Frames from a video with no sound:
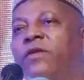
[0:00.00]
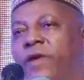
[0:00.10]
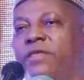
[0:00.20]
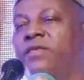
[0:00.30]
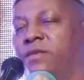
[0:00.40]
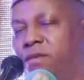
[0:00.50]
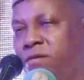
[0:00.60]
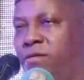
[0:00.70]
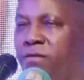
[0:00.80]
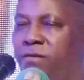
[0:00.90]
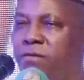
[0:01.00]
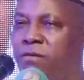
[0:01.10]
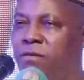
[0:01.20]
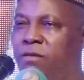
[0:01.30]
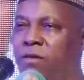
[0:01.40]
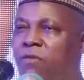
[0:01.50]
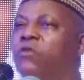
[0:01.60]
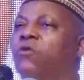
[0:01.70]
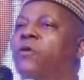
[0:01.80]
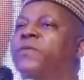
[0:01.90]
rest
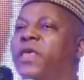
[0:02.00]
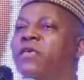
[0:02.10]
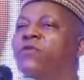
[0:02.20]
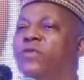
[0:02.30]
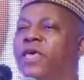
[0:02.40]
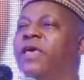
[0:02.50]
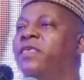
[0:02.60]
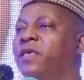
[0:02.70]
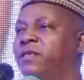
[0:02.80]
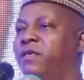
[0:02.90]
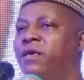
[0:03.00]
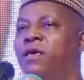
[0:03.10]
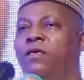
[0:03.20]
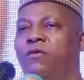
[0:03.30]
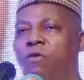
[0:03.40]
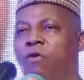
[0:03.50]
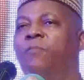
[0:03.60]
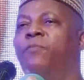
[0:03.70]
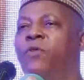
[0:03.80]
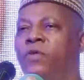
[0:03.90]
with the obsequious Kenyans. The
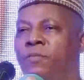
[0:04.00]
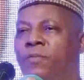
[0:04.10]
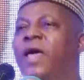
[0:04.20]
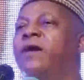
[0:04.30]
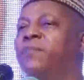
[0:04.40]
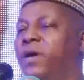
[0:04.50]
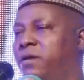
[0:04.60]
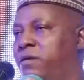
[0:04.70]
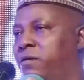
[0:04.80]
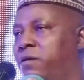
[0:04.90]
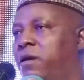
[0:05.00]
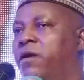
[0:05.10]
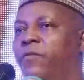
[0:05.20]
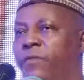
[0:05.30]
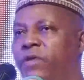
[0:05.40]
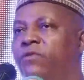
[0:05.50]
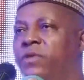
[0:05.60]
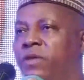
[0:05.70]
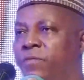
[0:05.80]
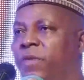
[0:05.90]
hope for the black man rests
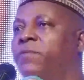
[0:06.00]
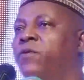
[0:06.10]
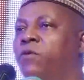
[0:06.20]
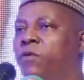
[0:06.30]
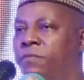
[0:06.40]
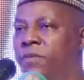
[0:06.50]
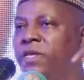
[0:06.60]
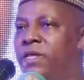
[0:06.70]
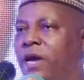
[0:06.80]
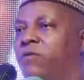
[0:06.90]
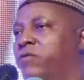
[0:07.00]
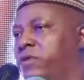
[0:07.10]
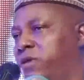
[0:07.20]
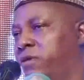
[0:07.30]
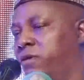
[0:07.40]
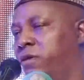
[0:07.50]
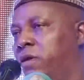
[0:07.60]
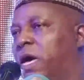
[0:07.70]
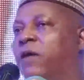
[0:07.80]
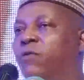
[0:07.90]
with the people of this country.
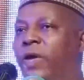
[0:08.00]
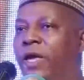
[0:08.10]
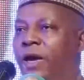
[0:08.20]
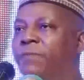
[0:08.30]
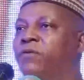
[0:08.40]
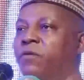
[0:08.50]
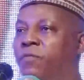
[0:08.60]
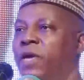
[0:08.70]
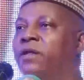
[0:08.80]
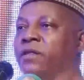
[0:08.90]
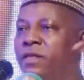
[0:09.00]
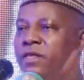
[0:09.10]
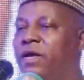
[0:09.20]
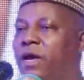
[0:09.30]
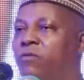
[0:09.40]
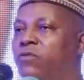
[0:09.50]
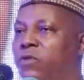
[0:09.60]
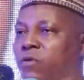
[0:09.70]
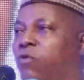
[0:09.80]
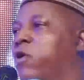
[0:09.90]
And we have to make this
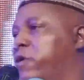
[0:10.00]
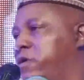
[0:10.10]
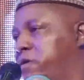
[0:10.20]
country work.